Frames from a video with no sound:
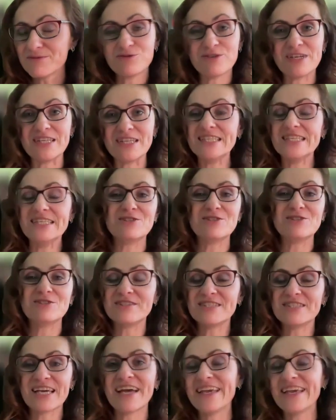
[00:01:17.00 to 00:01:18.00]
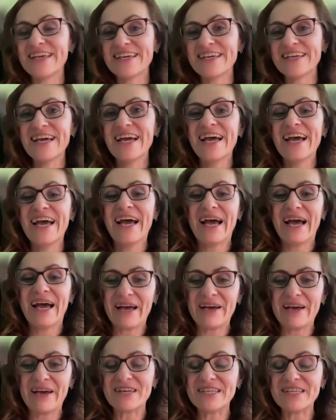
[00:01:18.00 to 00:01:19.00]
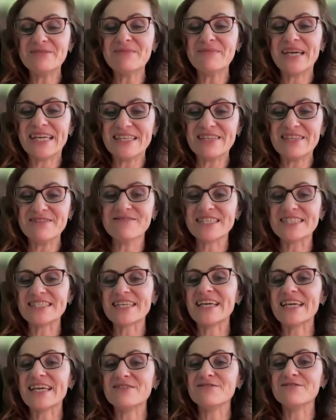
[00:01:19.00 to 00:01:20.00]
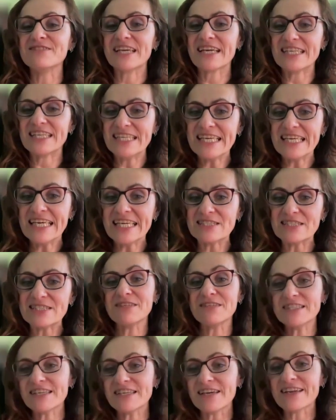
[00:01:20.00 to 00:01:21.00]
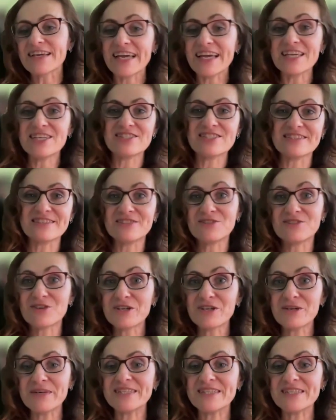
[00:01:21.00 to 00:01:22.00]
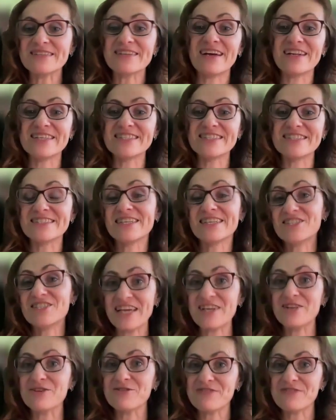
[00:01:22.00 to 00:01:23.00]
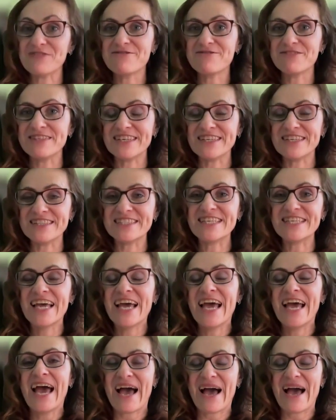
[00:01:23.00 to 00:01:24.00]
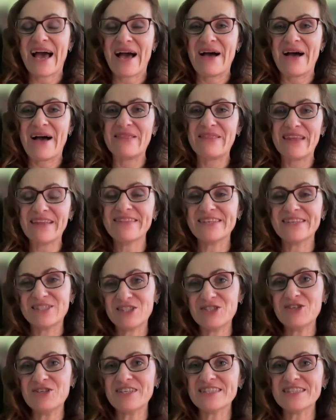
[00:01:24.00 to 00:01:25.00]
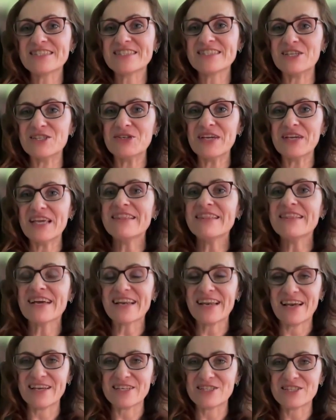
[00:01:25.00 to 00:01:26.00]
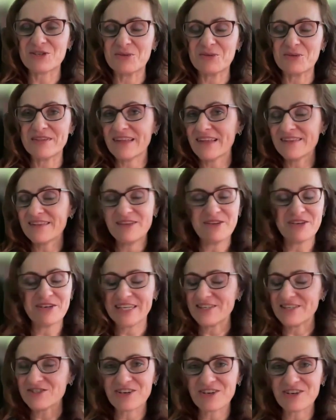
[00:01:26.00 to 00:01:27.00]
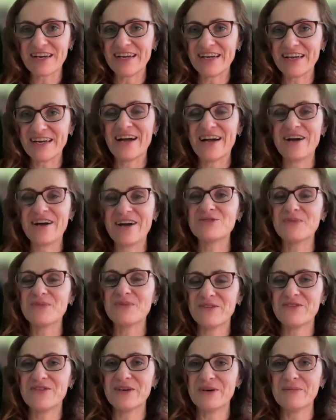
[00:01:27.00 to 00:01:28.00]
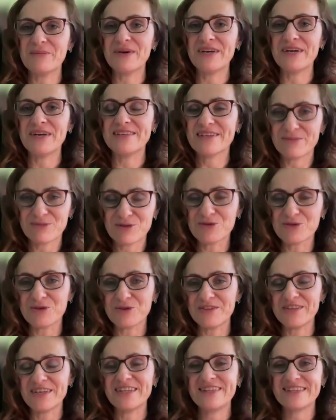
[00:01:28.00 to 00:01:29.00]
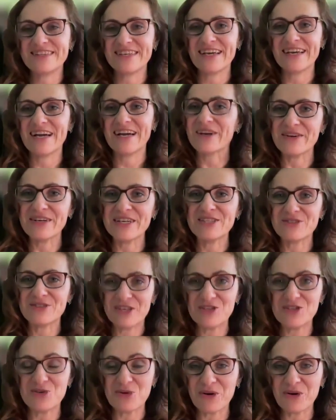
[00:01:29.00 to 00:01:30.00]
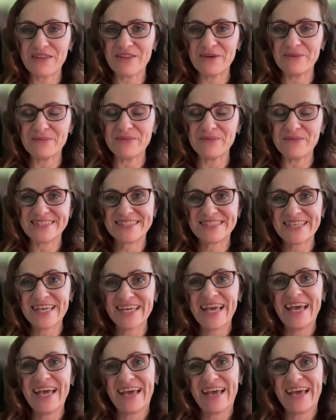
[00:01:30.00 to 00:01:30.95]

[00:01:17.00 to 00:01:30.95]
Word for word: ready to take ready-made investigative techniques of interrogation and document analysis and chain of evidence that the students can do in the classroom, and that you can try out with them. And I'm sure that they are going to enjoy them, as